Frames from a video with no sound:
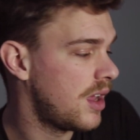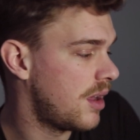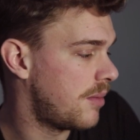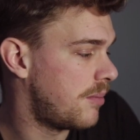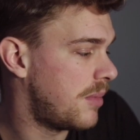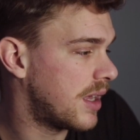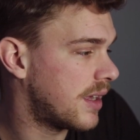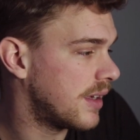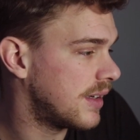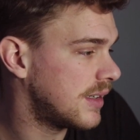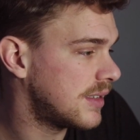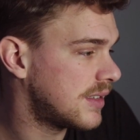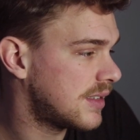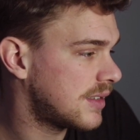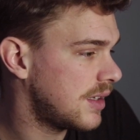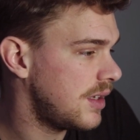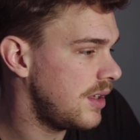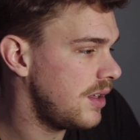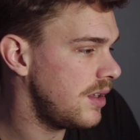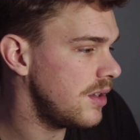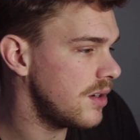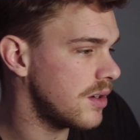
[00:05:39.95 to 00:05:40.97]
because
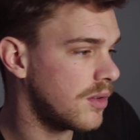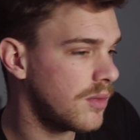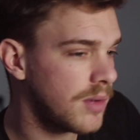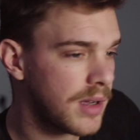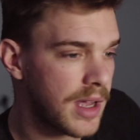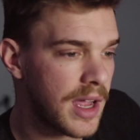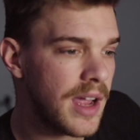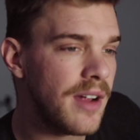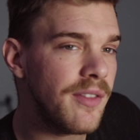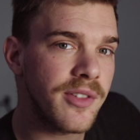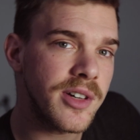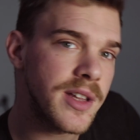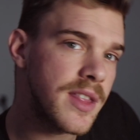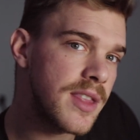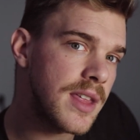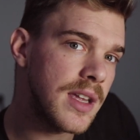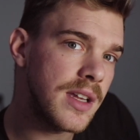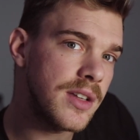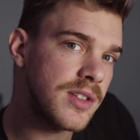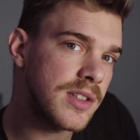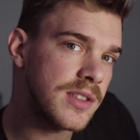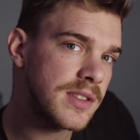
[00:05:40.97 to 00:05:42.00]
you know,
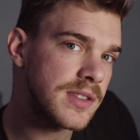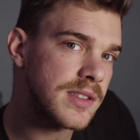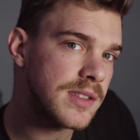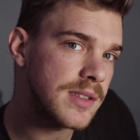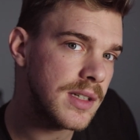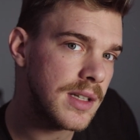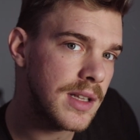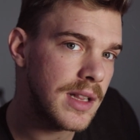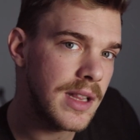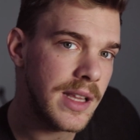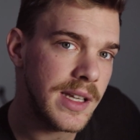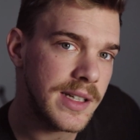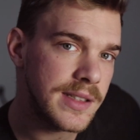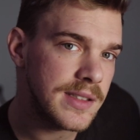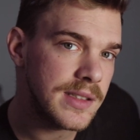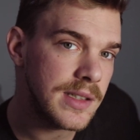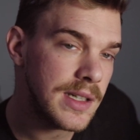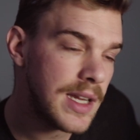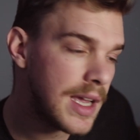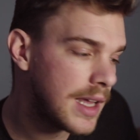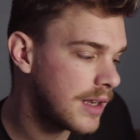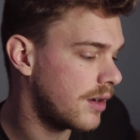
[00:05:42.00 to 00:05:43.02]
everything just clicks
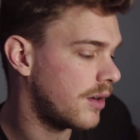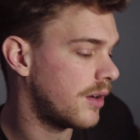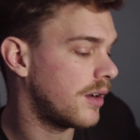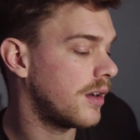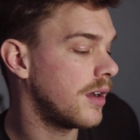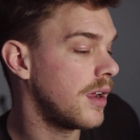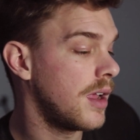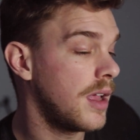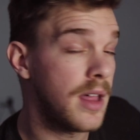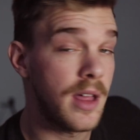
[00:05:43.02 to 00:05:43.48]
together.